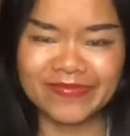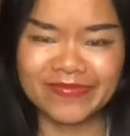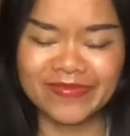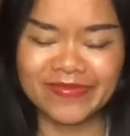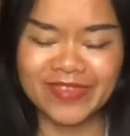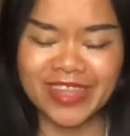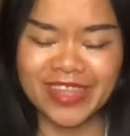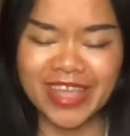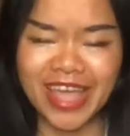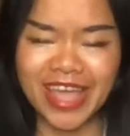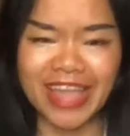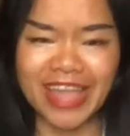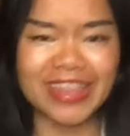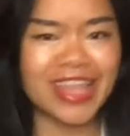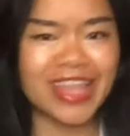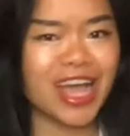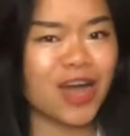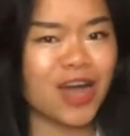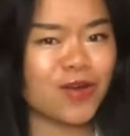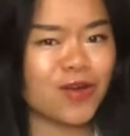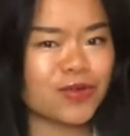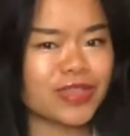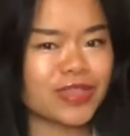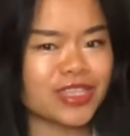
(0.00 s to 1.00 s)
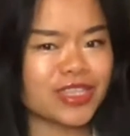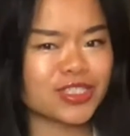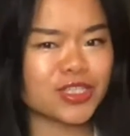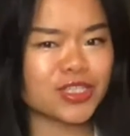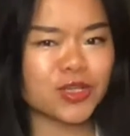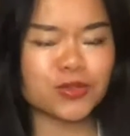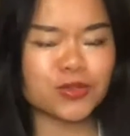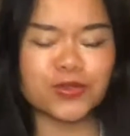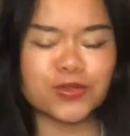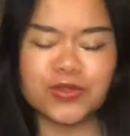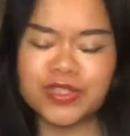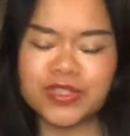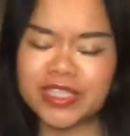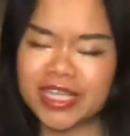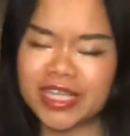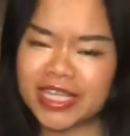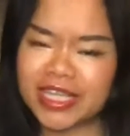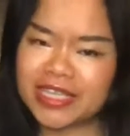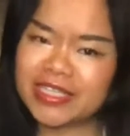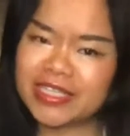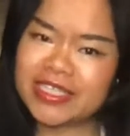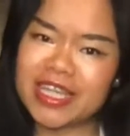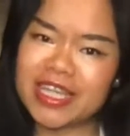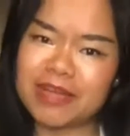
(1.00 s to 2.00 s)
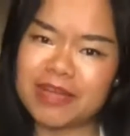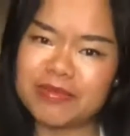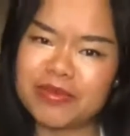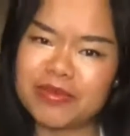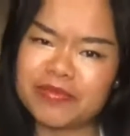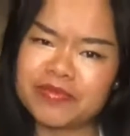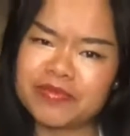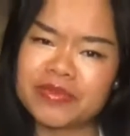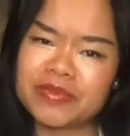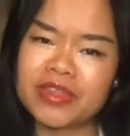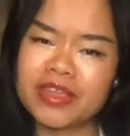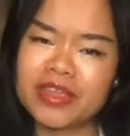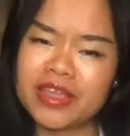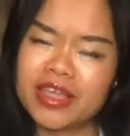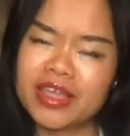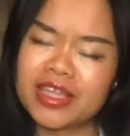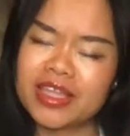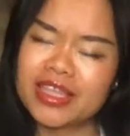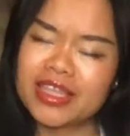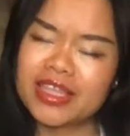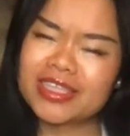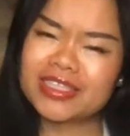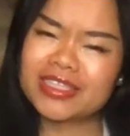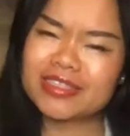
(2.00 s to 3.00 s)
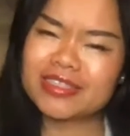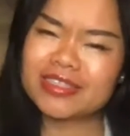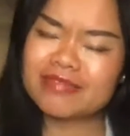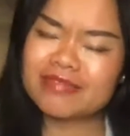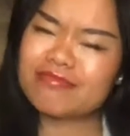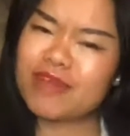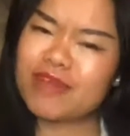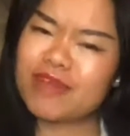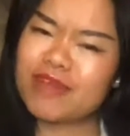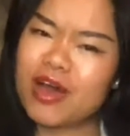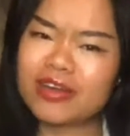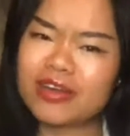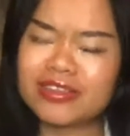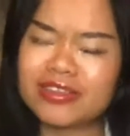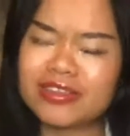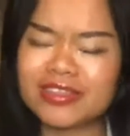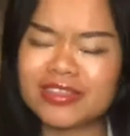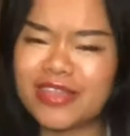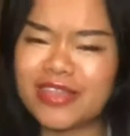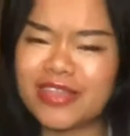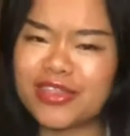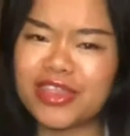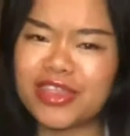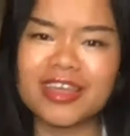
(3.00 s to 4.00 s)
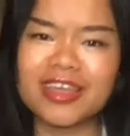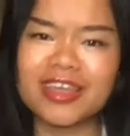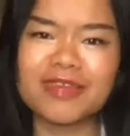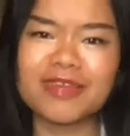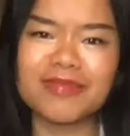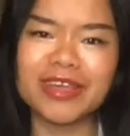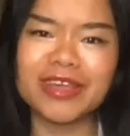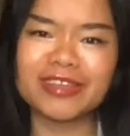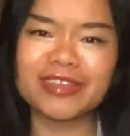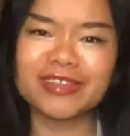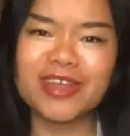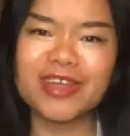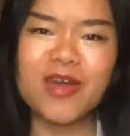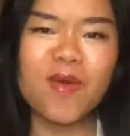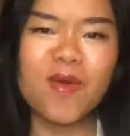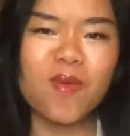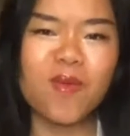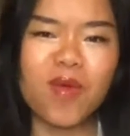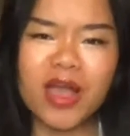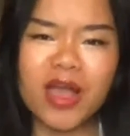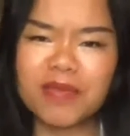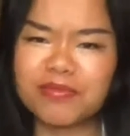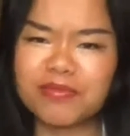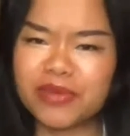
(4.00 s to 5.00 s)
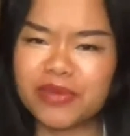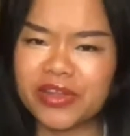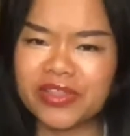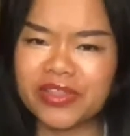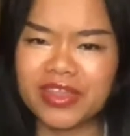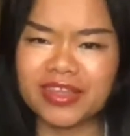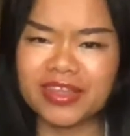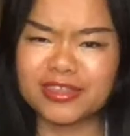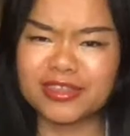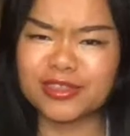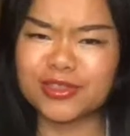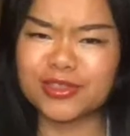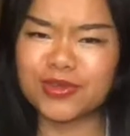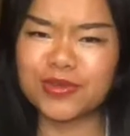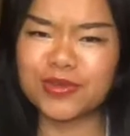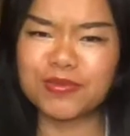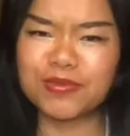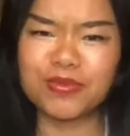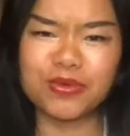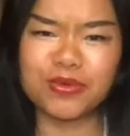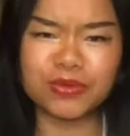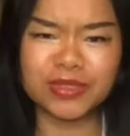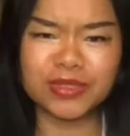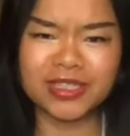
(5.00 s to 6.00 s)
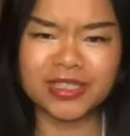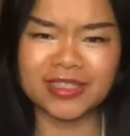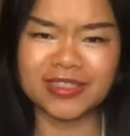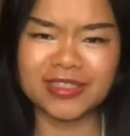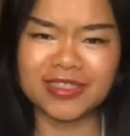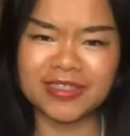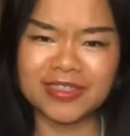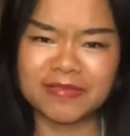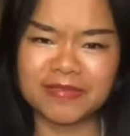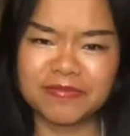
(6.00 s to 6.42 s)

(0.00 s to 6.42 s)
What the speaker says: And now let's go to the second step. Let's pause and think a bit. Why breathing is so important?